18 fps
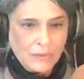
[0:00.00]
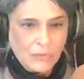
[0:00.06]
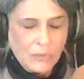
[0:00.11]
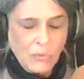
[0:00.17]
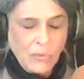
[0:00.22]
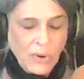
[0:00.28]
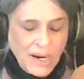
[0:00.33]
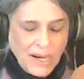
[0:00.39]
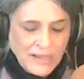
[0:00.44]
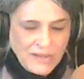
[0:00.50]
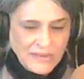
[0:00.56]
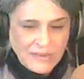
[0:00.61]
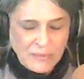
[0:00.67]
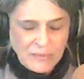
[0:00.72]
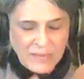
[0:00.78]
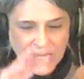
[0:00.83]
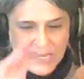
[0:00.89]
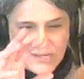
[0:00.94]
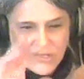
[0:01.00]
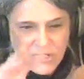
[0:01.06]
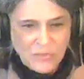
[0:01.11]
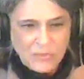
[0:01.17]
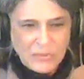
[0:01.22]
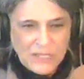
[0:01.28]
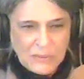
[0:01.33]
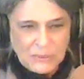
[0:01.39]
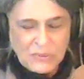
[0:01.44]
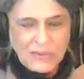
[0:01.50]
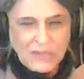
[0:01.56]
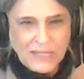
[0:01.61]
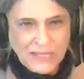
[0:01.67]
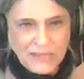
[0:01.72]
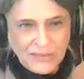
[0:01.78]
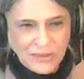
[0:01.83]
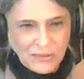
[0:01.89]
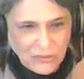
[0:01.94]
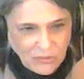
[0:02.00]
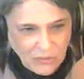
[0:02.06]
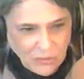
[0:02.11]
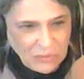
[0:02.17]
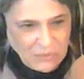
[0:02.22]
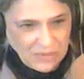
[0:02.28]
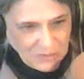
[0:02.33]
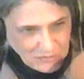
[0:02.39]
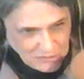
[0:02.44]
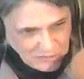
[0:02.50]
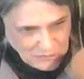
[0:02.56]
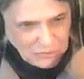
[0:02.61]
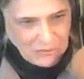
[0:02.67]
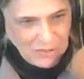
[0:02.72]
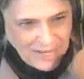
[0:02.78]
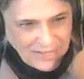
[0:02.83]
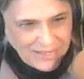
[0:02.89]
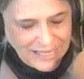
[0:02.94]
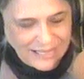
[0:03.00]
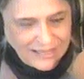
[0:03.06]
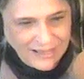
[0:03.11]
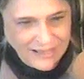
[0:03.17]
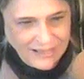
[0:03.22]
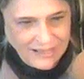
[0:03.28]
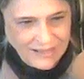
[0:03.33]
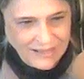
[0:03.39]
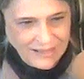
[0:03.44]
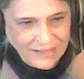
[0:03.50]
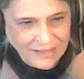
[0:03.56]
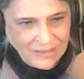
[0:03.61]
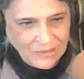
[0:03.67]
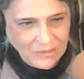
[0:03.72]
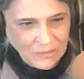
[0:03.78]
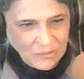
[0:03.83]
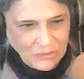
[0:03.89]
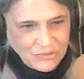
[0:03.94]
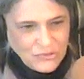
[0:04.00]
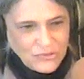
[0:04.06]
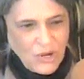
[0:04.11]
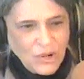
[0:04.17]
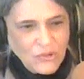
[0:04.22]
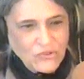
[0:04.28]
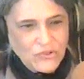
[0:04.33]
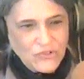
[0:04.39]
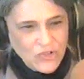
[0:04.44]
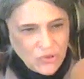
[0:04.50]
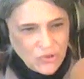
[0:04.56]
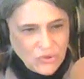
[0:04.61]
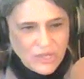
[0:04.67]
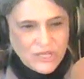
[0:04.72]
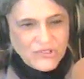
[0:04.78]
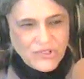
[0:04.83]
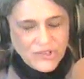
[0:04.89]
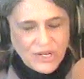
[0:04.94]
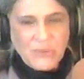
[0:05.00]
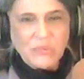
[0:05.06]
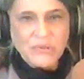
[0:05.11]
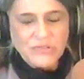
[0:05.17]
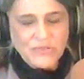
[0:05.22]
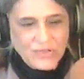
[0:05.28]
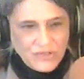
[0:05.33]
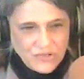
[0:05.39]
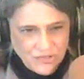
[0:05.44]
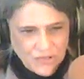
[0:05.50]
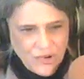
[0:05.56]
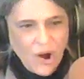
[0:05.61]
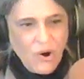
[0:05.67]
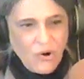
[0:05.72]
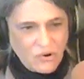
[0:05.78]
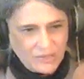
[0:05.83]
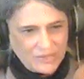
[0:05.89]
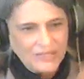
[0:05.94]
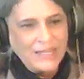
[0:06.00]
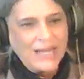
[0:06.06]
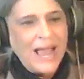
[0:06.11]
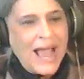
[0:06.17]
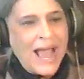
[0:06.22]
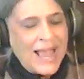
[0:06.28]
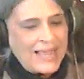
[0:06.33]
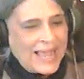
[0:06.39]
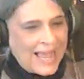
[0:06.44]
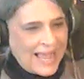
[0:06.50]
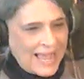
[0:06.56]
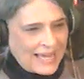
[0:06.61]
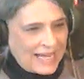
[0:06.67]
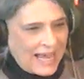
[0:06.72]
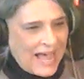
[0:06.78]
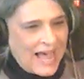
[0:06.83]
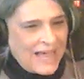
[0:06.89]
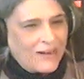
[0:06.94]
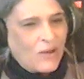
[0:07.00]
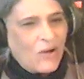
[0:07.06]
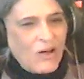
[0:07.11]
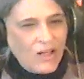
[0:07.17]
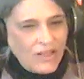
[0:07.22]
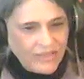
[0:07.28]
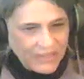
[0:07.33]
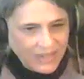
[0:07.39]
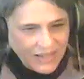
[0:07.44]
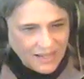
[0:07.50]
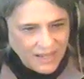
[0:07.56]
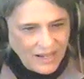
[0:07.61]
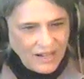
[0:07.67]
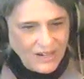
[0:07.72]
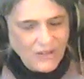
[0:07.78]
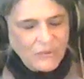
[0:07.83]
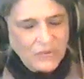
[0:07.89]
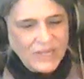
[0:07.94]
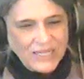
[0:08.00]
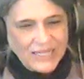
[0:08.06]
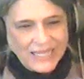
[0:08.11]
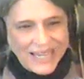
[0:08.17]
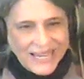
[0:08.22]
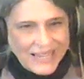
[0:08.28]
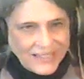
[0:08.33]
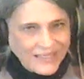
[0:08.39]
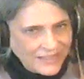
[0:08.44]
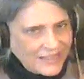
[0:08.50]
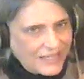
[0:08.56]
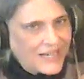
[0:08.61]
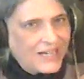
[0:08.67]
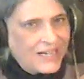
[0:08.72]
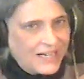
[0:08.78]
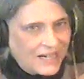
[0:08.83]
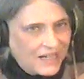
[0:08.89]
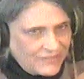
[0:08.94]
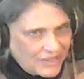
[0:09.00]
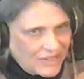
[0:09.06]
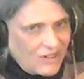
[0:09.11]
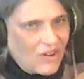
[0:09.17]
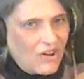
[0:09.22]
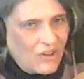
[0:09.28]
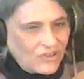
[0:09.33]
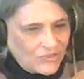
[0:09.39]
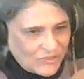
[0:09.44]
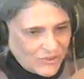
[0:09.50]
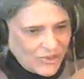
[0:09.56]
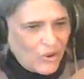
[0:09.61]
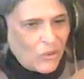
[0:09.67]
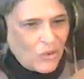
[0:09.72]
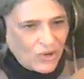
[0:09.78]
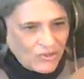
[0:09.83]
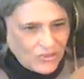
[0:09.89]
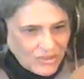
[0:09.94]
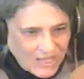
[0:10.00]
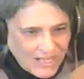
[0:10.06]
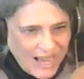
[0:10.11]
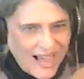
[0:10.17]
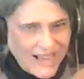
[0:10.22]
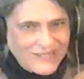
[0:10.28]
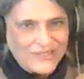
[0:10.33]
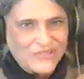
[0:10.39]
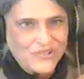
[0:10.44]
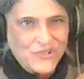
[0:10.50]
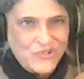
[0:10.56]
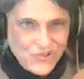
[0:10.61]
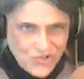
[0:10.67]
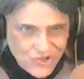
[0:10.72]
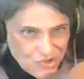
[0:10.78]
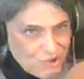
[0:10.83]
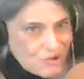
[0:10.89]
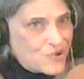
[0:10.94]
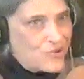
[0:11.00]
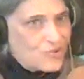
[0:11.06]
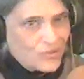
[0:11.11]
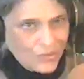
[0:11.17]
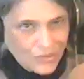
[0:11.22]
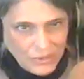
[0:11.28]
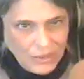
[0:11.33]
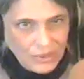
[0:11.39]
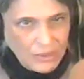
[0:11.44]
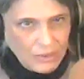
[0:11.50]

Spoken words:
One of the major people in the group that was running was so Jewish, it was a joke. The guy had on all the regalia of an ultra-Orthodox Jew.